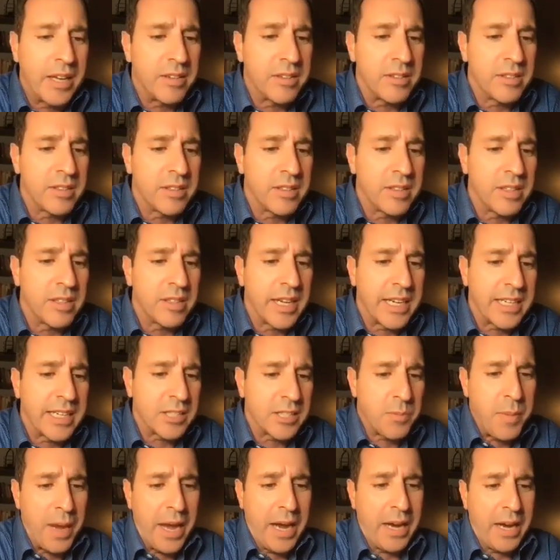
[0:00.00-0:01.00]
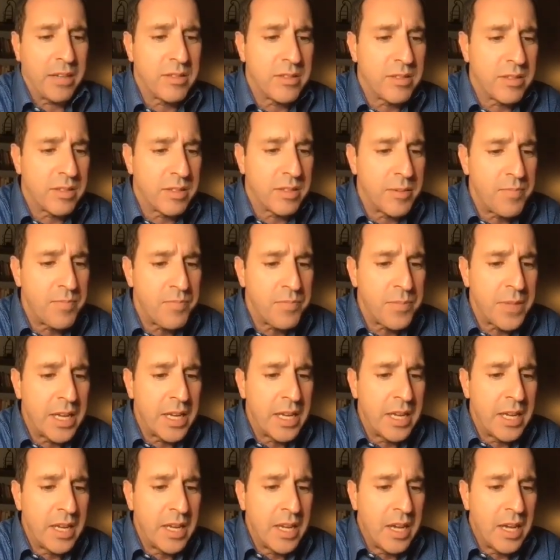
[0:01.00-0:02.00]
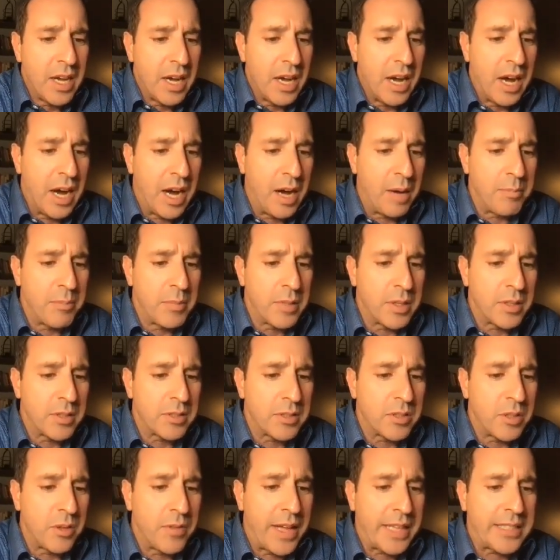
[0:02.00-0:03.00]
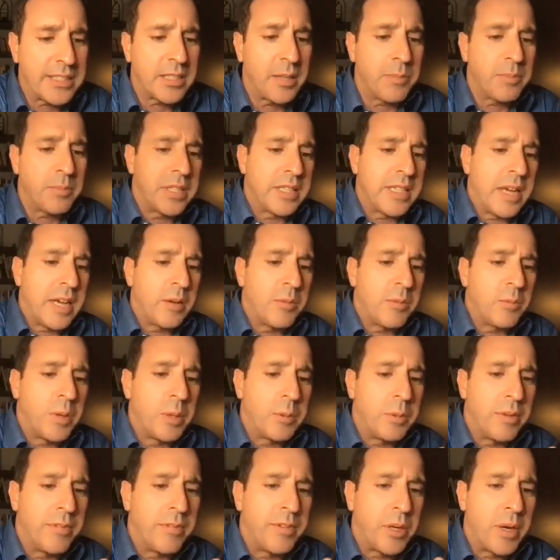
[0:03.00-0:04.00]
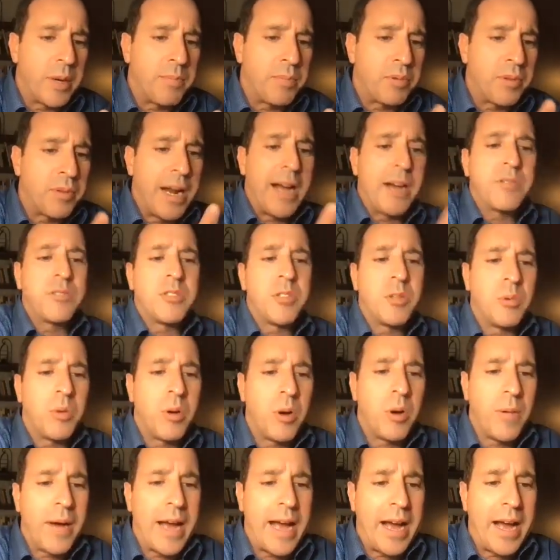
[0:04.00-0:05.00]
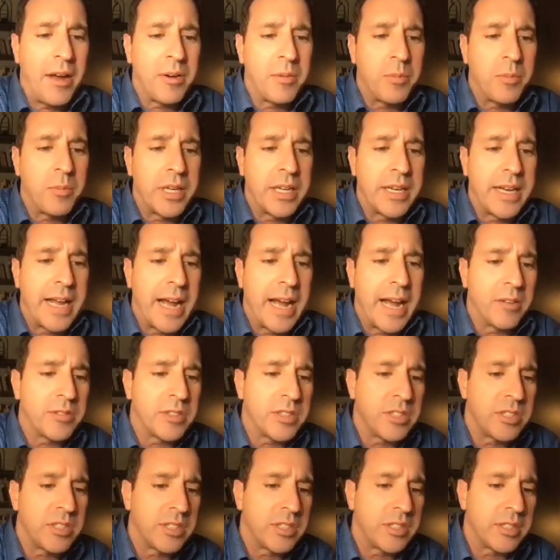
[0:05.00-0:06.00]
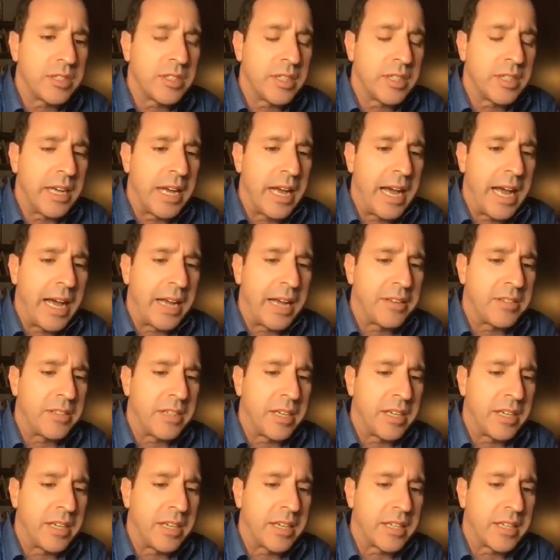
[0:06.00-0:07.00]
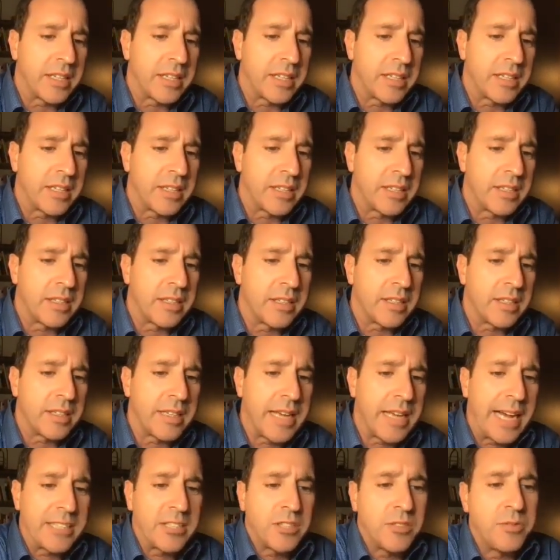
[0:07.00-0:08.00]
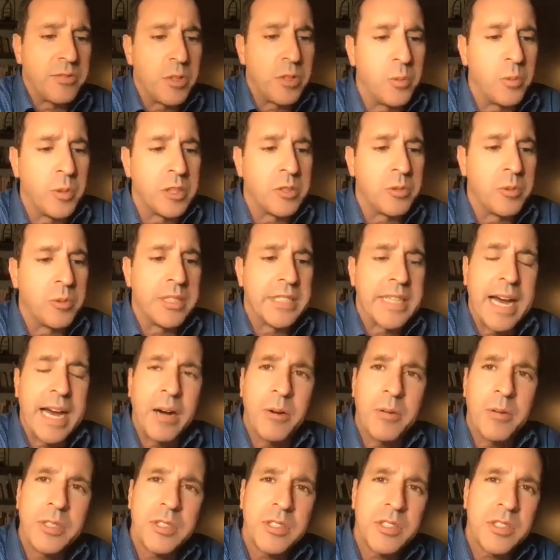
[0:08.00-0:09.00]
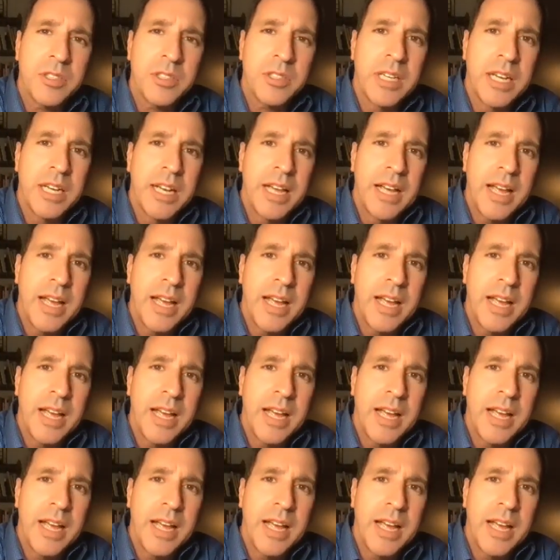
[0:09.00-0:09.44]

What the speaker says: and expect. So that's something that we were very proud to roll out, and we announced at Castleview Witchwood Towers.